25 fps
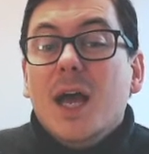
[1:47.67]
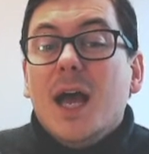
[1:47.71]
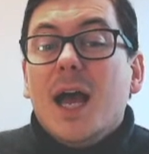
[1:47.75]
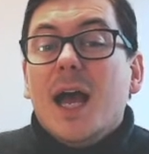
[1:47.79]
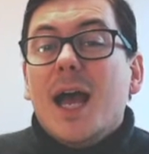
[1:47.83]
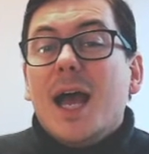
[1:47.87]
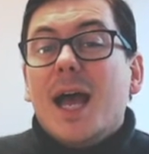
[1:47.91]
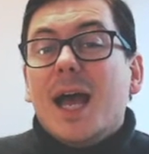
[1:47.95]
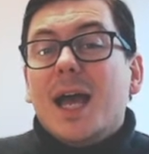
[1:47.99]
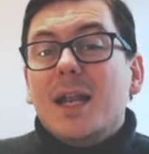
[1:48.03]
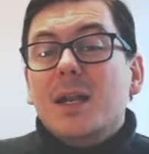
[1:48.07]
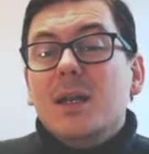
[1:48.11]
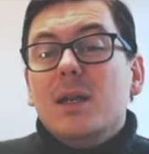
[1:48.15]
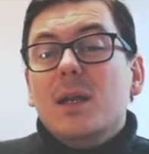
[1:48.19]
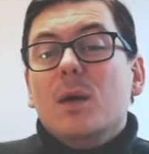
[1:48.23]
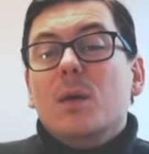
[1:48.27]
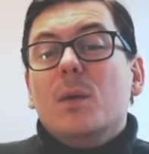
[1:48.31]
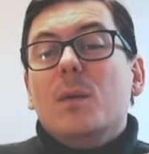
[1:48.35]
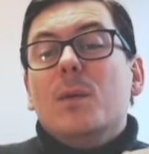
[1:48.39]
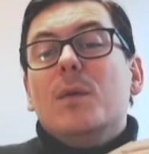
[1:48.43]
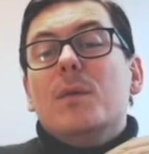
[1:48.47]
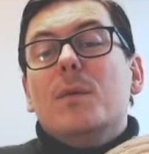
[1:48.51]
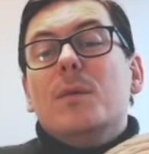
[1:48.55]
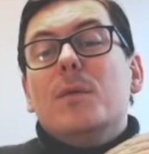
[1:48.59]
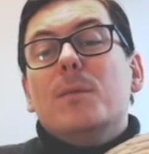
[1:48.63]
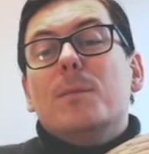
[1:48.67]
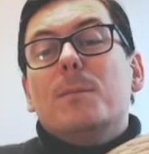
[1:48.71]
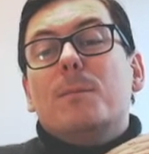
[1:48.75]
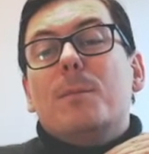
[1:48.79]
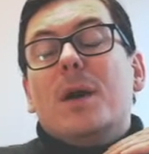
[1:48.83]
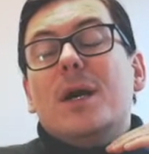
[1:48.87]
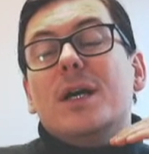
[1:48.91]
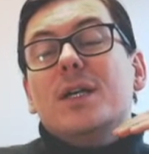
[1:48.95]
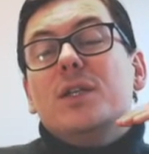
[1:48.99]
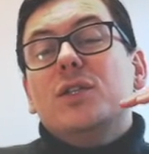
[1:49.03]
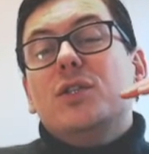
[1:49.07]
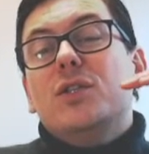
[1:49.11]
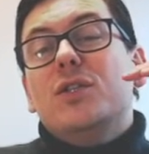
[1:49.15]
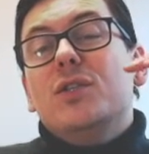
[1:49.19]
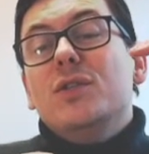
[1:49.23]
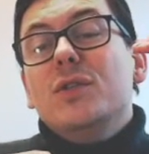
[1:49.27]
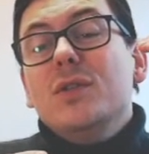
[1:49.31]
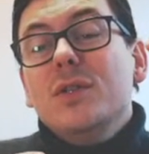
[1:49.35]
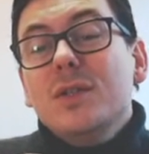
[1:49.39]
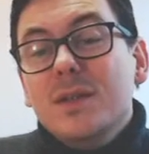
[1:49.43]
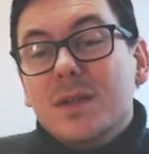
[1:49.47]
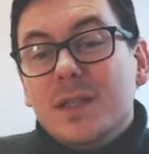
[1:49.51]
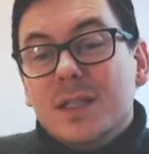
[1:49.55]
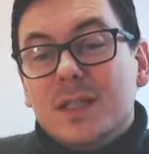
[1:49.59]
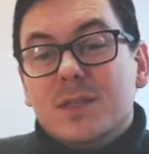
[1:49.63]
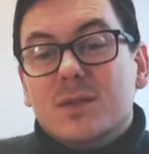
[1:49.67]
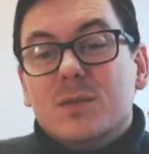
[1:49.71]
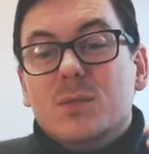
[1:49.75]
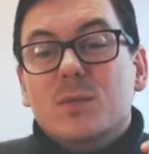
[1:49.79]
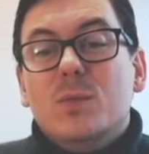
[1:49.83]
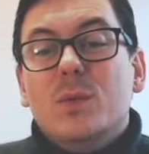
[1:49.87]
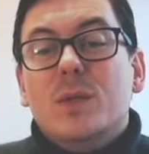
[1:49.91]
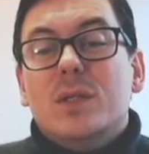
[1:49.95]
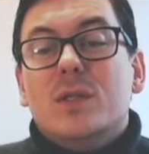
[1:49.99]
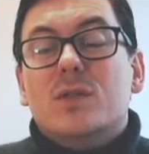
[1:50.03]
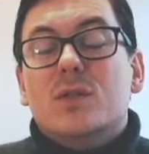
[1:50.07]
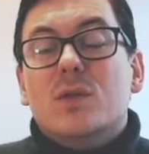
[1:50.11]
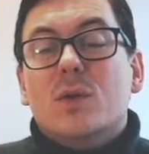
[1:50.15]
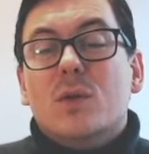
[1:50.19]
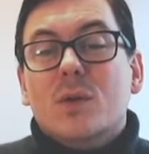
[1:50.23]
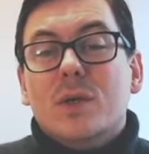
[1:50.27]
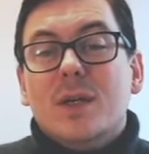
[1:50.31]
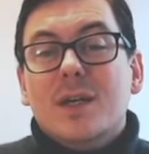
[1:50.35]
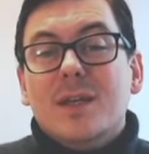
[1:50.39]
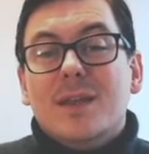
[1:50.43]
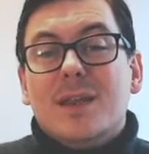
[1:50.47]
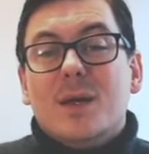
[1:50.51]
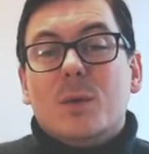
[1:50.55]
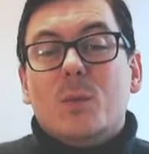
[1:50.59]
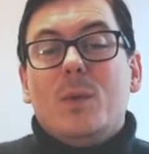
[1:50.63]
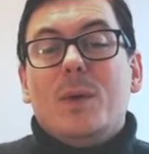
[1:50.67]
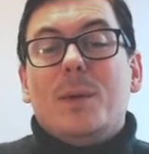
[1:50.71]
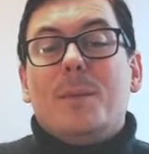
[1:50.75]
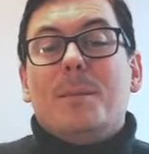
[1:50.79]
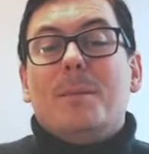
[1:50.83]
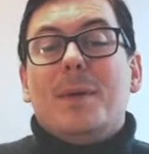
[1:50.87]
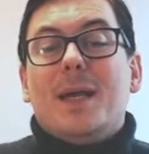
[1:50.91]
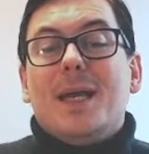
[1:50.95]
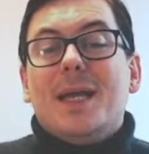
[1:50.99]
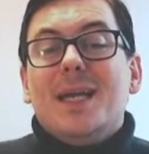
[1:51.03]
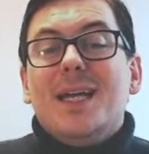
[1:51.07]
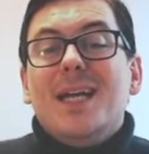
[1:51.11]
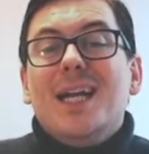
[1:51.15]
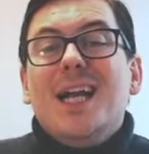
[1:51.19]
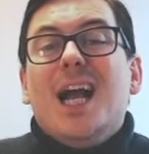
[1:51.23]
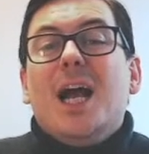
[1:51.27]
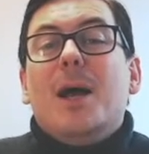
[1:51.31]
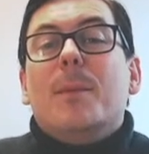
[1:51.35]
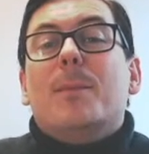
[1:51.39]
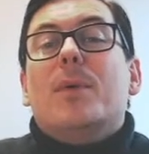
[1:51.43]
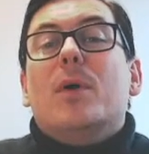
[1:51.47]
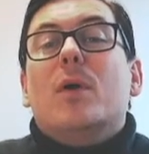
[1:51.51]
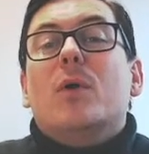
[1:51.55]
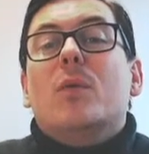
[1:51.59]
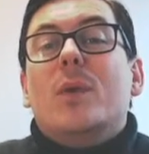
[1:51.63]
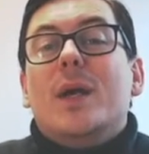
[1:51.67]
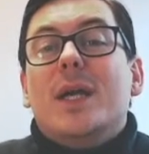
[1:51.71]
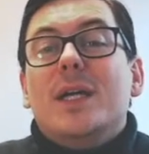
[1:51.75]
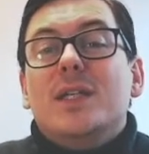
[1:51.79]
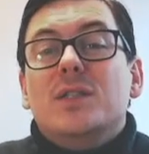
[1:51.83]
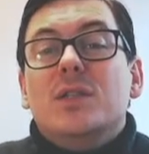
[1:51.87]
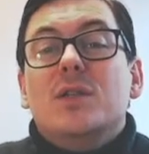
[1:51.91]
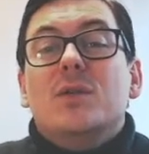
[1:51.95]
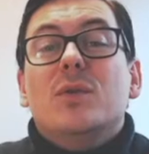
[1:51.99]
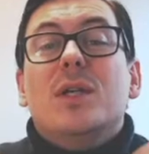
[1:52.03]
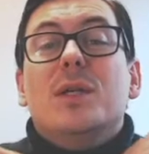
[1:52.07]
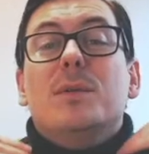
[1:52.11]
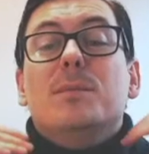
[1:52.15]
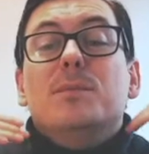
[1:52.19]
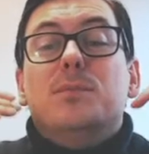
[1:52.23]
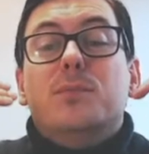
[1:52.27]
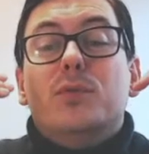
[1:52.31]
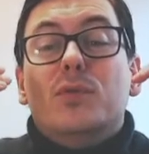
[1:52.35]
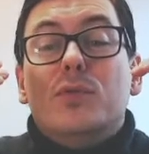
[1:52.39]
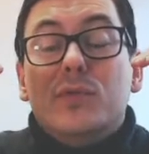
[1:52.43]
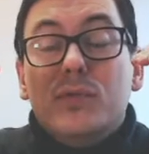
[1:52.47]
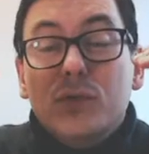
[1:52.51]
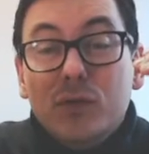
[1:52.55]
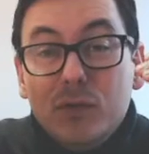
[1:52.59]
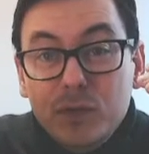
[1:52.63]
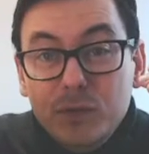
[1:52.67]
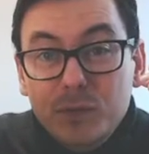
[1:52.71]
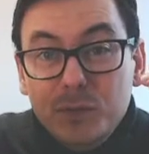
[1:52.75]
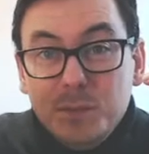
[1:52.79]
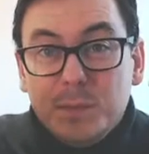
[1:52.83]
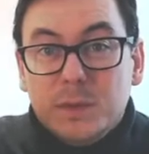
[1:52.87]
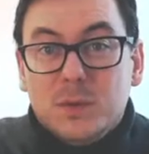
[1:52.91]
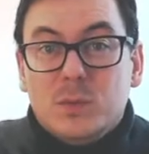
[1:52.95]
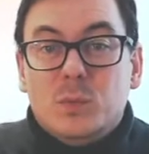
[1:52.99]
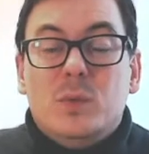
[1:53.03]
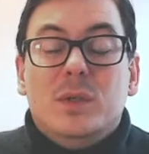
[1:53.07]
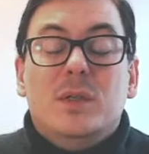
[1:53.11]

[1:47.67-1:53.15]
And by doing this, we're talking that we're making a Pareto improvement.